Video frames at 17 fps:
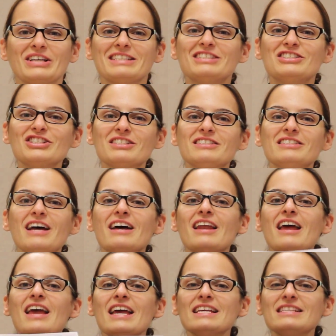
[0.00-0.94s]
It's just not
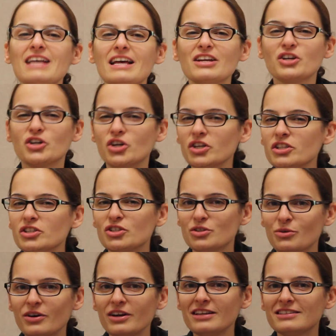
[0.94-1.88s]
a good
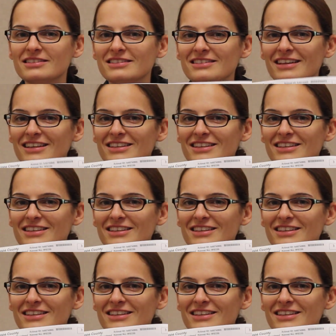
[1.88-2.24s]
choice.